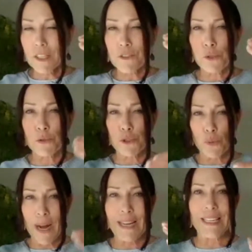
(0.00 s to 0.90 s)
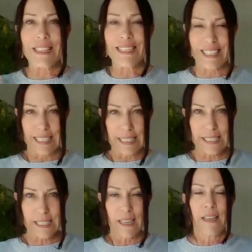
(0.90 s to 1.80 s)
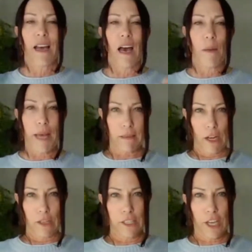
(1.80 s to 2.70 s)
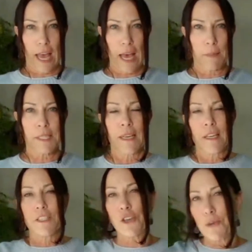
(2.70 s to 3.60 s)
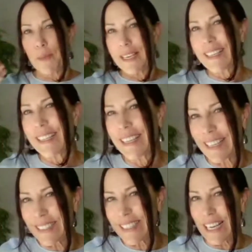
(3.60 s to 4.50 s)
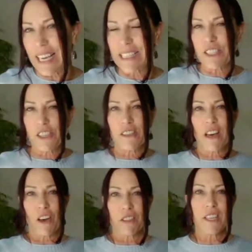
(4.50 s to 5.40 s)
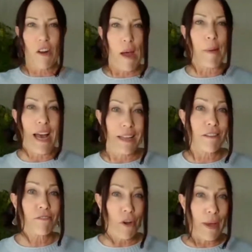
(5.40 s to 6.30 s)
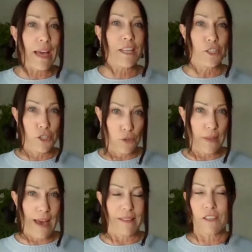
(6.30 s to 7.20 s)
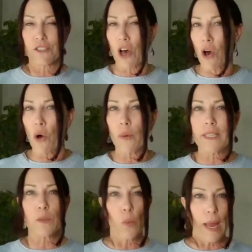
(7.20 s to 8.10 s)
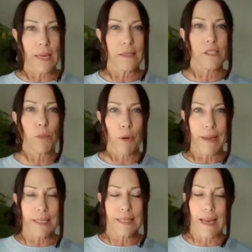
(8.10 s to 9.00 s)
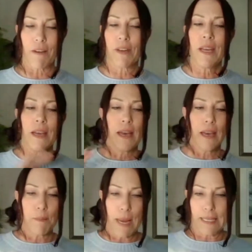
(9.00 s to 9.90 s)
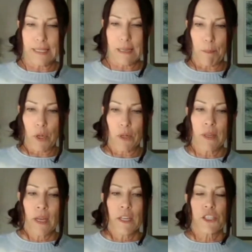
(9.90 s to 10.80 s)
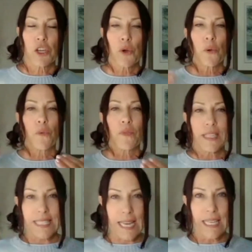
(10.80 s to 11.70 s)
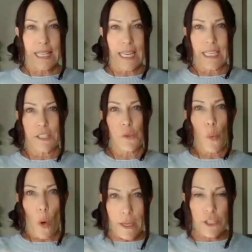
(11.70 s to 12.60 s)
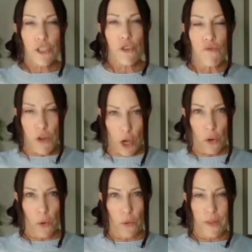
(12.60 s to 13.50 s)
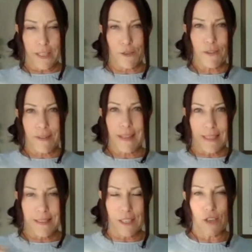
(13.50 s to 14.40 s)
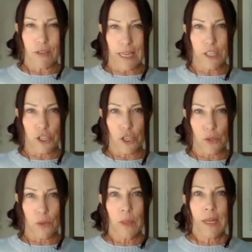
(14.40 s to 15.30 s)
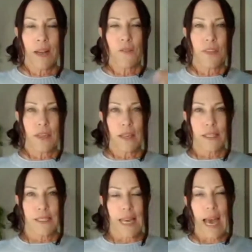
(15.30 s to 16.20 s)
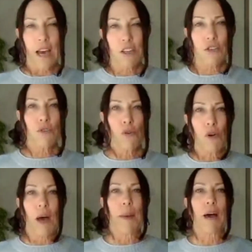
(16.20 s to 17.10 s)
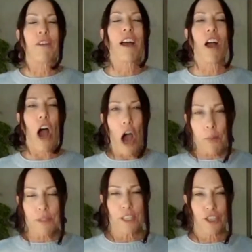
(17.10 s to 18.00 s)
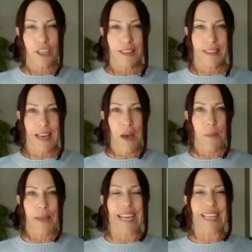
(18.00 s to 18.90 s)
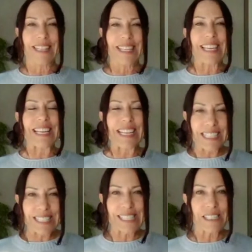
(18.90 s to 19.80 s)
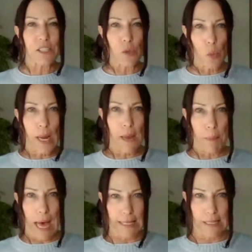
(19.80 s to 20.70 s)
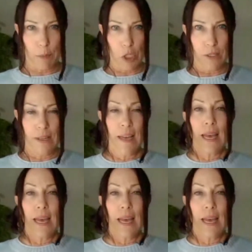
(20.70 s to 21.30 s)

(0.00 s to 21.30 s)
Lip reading: So as you're writing this list about knowledge gaps, don't immediately get stuck into the holy crap, I don't know how to do that. There's always ways to break it down and make it simple. So the second thing is, once you know these are the things that you need to do, then it's how do you go about accomplishing them in the easiest way possible?